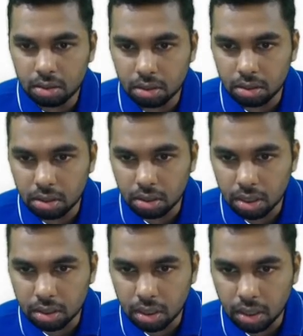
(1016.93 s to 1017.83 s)

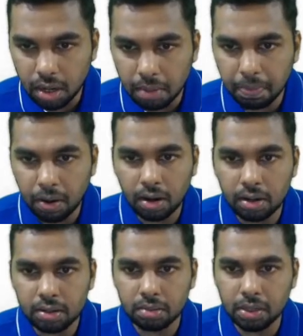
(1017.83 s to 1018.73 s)
I think
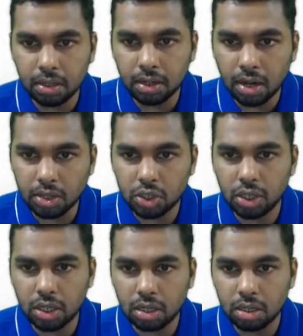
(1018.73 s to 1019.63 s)
Nepal, something
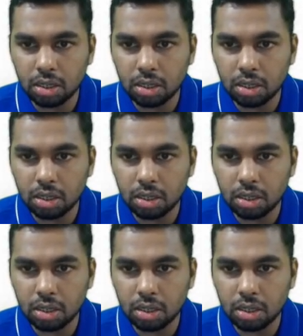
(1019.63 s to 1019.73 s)
Nashik,